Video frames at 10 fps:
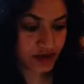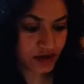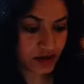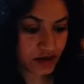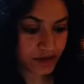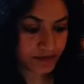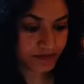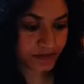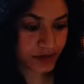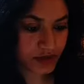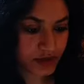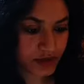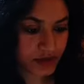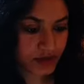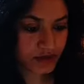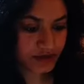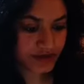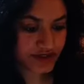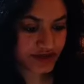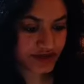um, the
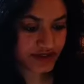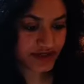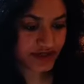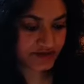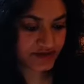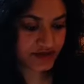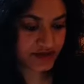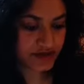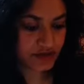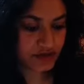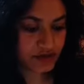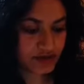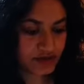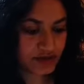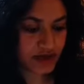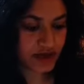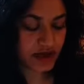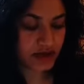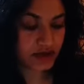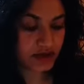person is 11 years old
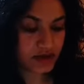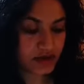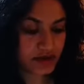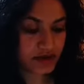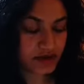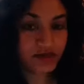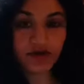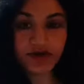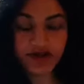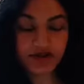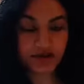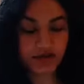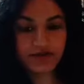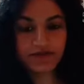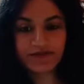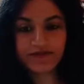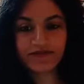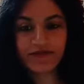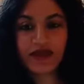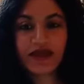and uh, in boarding school.
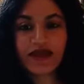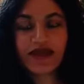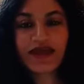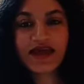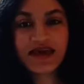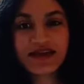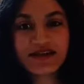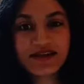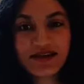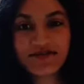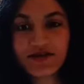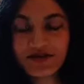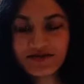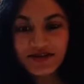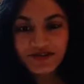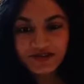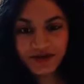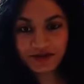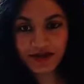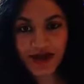And uh, of course, feel free
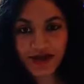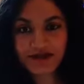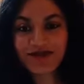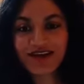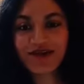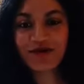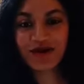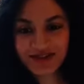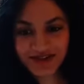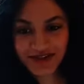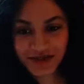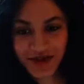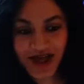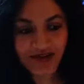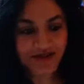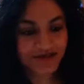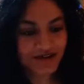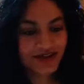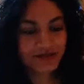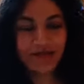to ask me any questions you have. I will
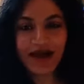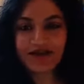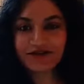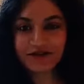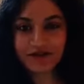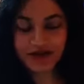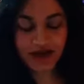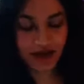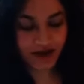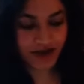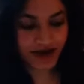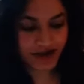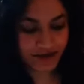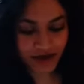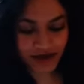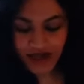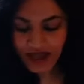get back to it uh, right away.